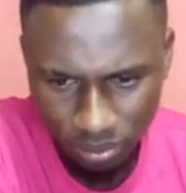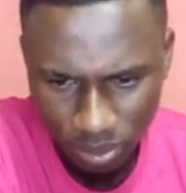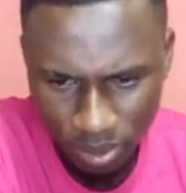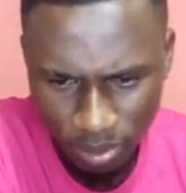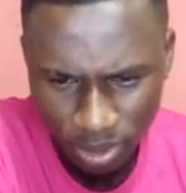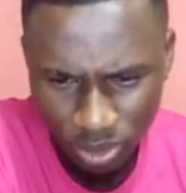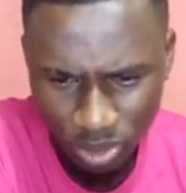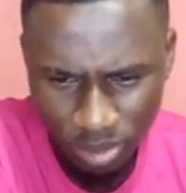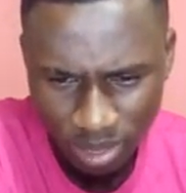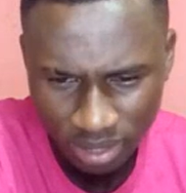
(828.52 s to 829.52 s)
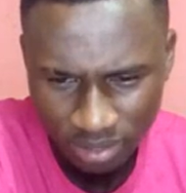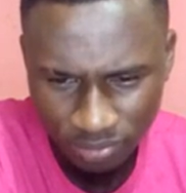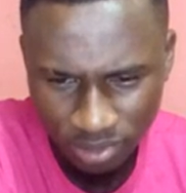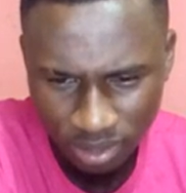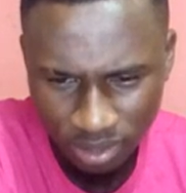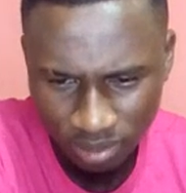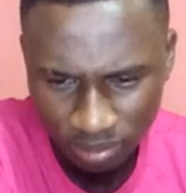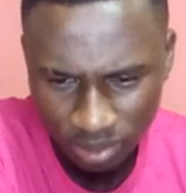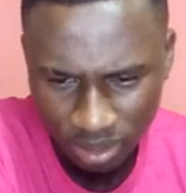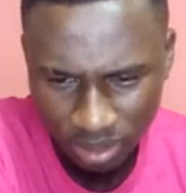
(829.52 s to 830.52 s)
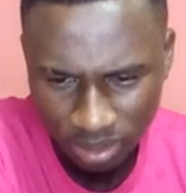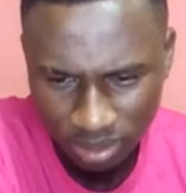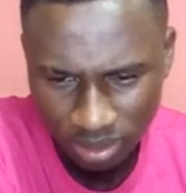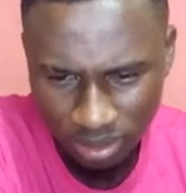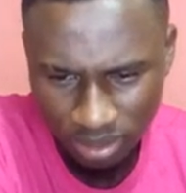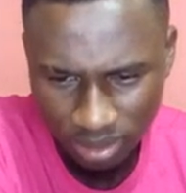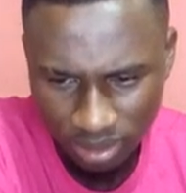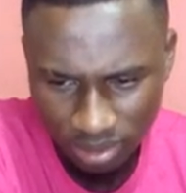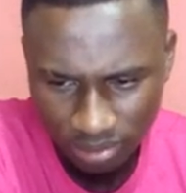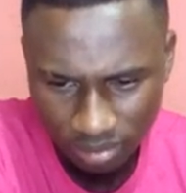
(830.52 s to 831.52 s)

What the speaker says: Probably it's going by a different name. I can't see it.